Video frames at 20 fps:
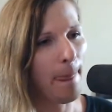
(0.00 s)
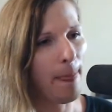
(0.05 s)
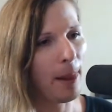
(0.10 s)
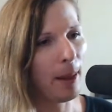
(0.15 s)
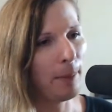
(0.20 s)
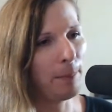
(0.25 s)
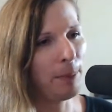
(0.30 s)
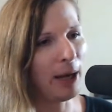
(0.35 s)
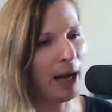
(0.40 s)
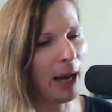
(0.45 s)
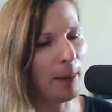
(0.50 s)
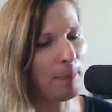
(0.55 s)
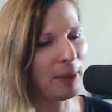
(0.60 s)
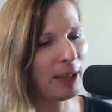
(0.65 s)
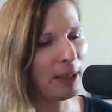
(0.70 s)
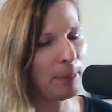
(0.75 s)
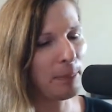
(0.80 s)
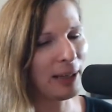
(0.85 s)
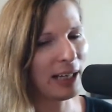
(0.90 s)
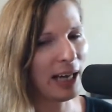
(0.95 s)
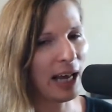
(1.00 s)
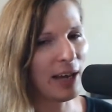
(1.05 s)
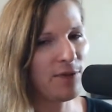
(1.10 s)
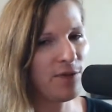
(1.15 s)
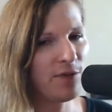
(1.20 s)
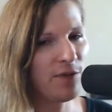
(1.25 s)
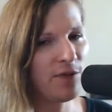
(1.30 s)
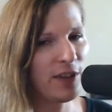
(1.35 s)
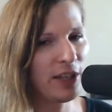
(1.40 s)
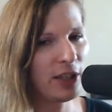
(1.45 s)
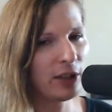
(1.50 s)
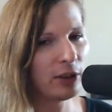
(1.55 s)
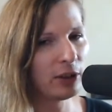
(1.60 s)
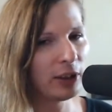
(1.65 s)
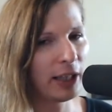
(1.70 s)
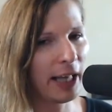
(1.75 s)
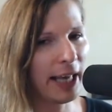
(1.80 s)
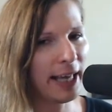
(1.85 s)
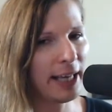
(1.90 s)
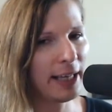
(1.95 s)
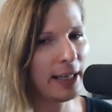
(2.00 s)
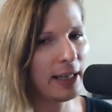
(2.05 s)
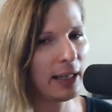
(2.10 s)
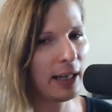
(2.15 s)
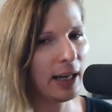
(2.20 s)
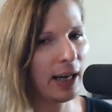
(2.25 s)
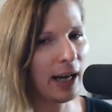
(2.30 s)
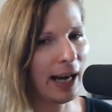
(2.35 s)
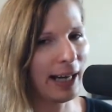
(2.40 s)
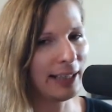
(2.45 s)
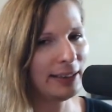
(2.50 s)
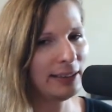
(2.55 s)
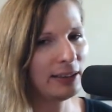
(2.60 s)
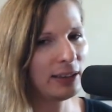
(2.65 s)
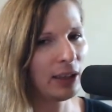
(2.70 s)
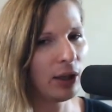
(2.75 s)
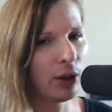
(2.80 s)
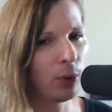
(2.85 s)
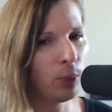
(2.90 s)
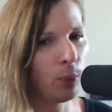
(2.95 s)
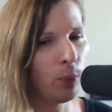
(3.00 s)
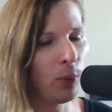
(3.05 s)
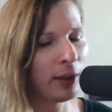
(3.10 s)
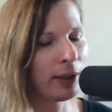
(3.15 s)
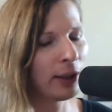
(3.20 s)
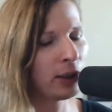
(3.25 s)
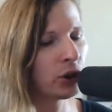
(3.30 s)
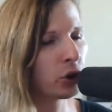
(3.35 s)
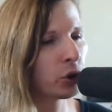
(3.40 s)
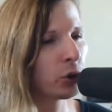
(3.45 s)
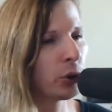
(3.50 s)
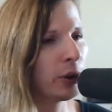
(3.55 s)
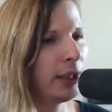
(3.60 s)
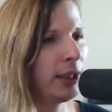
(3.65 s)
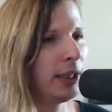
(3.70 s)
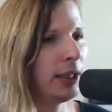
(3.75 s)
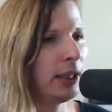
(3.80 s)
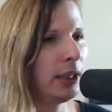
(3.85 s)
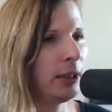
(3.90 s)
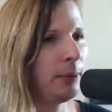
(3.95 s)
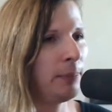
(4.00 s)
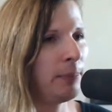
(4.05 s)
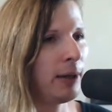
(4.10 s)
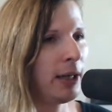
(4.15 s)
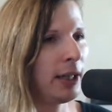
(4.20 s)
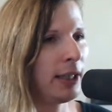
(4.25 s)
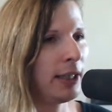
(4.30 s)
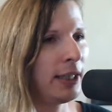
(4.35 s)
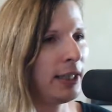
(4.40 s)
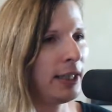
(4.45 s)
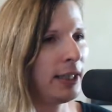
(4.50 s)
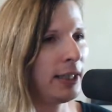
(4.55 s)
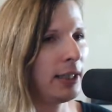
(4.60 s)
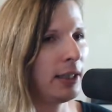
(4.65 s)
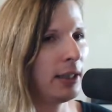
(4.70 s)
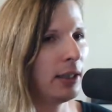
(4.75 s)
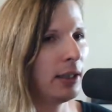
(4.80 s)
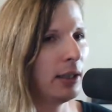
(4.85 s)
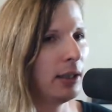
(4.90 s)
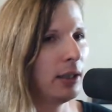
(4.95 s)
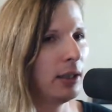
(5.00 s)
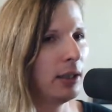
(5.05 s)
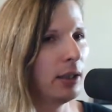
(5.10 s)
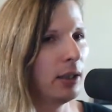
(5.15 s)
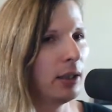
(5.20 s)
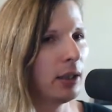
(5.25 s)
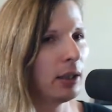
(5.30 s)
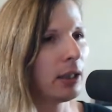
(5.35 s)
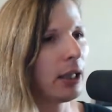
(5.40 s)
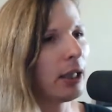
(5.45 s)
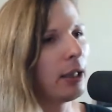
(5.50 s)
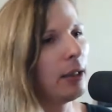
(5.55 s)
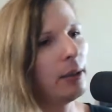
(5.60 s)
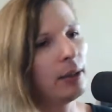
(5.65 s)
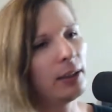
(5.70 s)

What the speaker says: but I feel like I don't want to treat anybody like